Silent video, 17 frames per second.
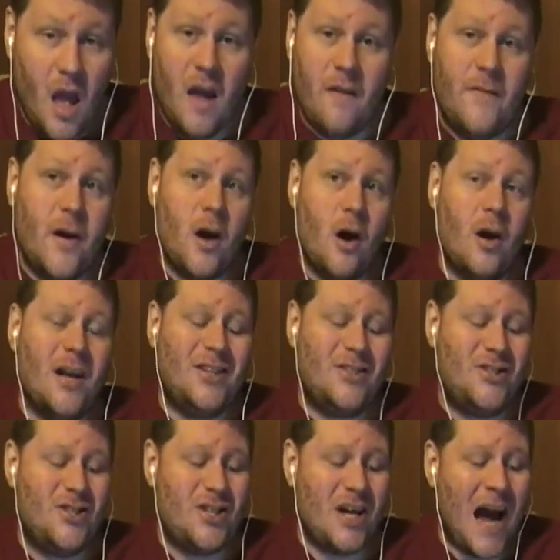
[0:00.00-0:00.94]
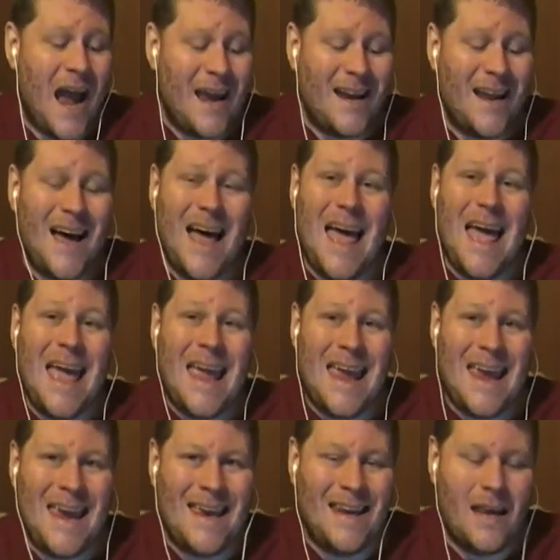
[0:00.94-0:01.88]
If you go to
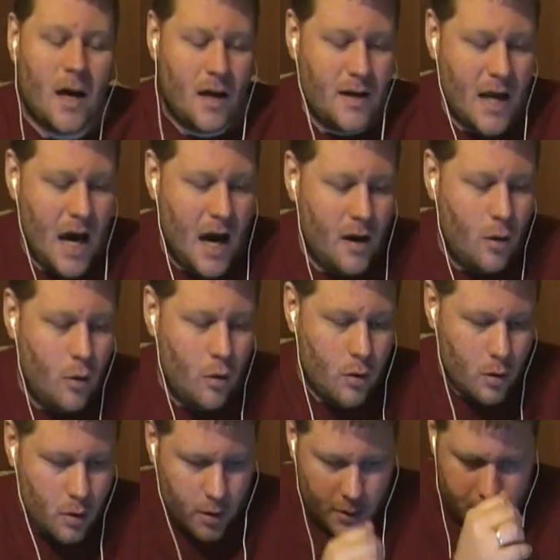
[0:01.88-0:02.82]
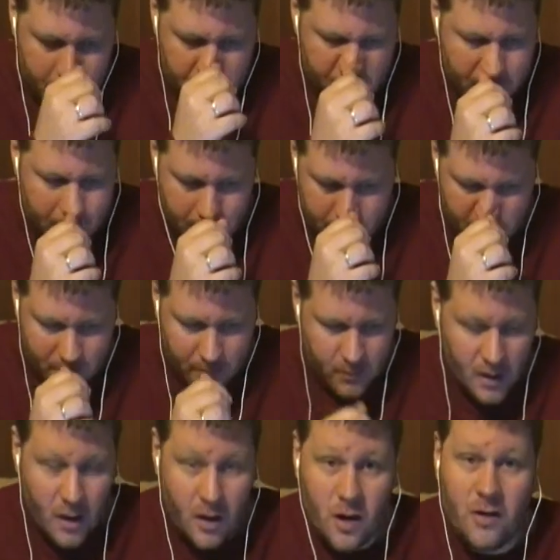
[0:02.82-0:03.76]
ChinaAid.org,
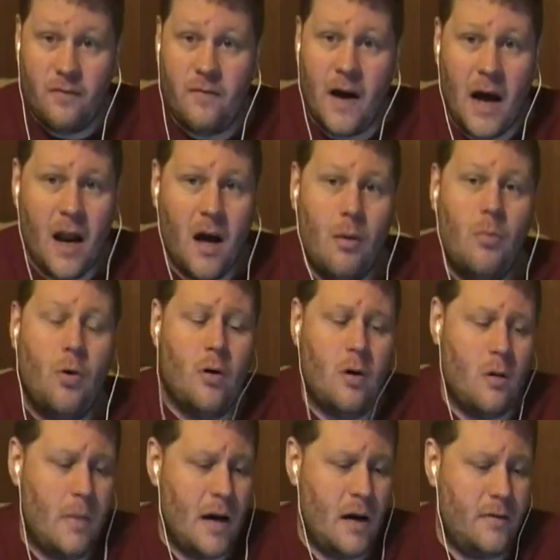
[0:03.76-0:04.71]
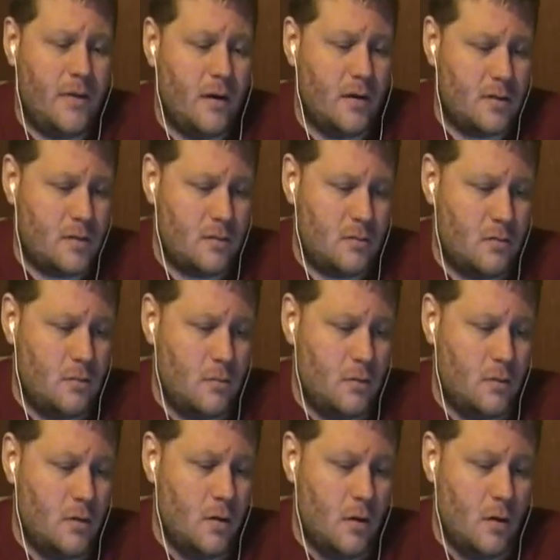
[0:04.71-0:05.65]
you can find out more about this.
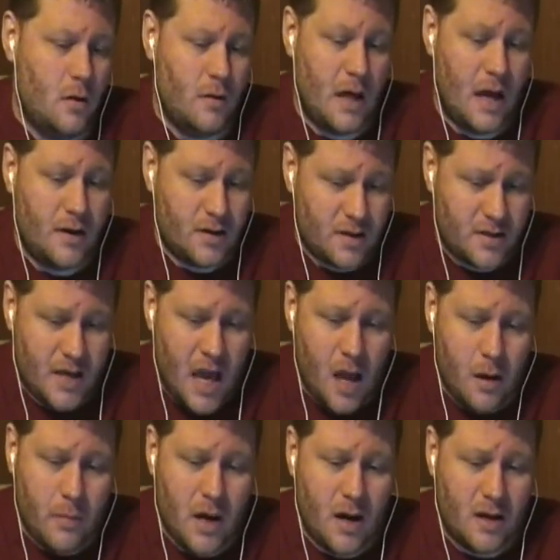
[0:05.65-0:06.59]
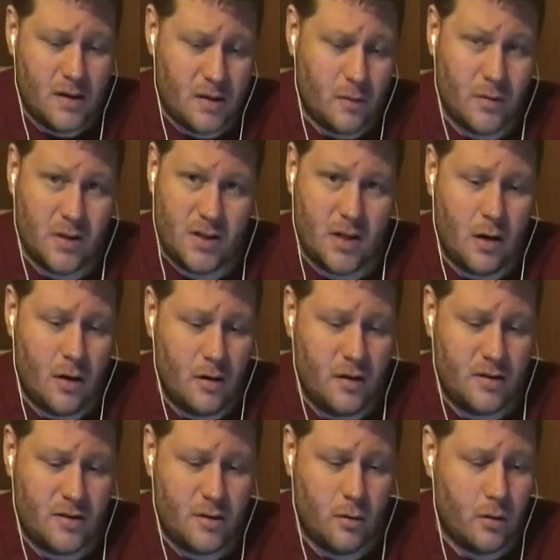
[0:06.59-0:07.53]
That just came in as I was
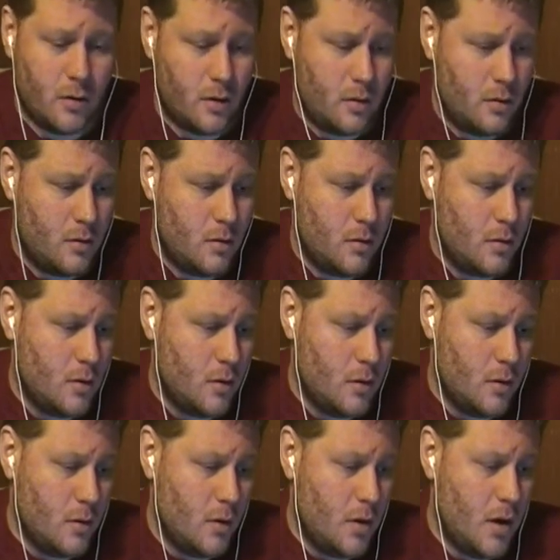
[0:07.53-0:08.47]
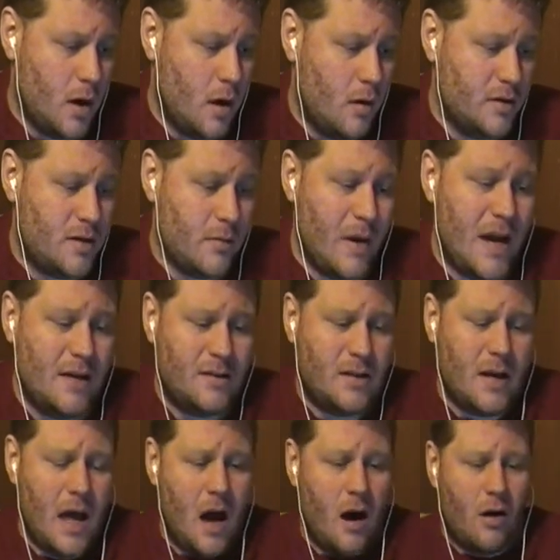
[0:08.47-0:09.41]
sharing the story. You know, it's
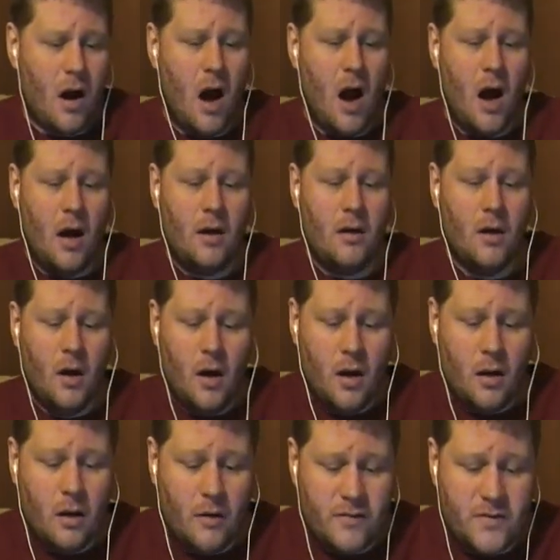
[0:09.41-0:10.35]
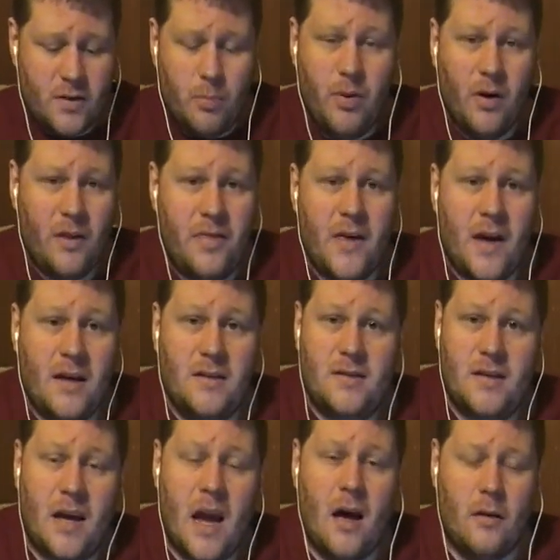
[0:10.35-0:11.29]
amazing how God loves to put
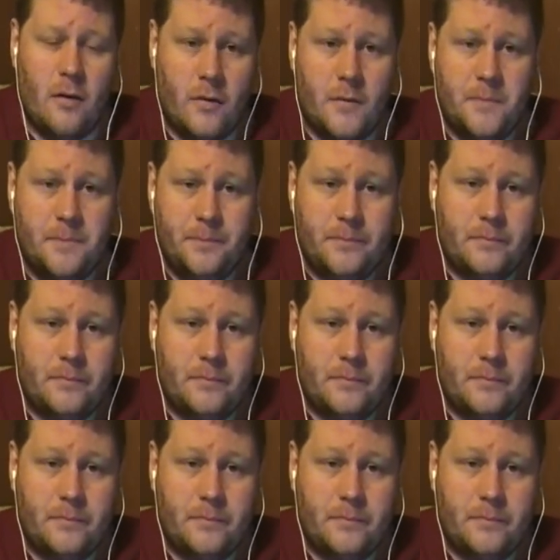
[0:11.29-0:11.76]
things together.